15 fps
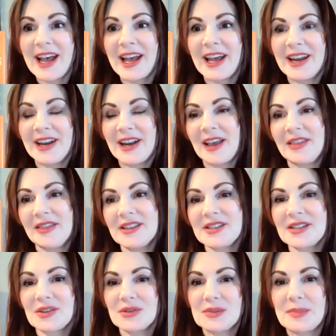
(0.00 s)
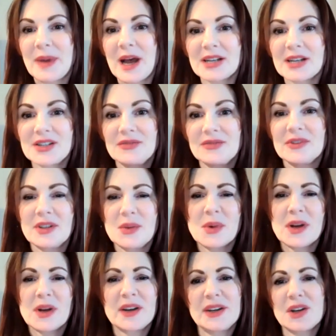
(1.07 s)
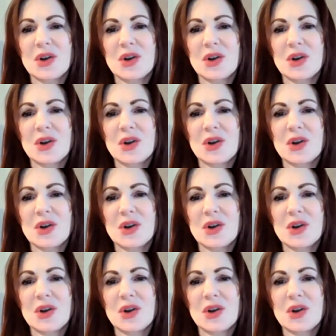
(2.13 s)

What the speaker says: and this goes back to really wanting